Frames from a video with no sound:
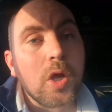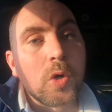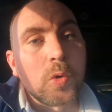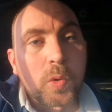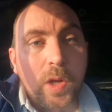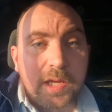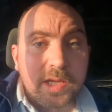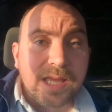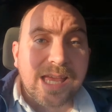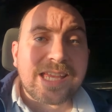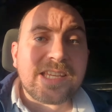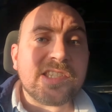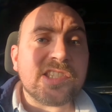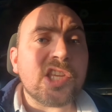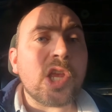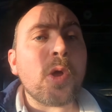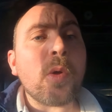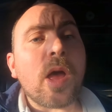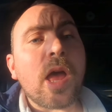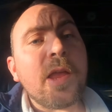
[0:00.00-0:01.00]
Right guys,
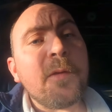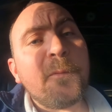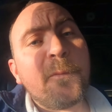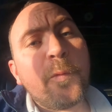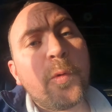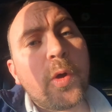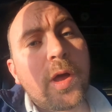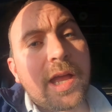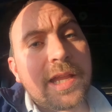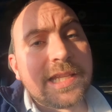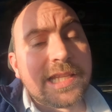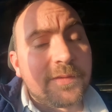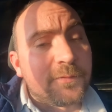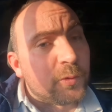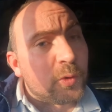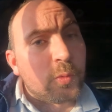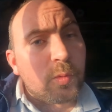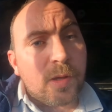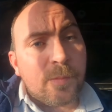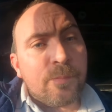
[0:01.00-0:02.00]
so I thought I'd give you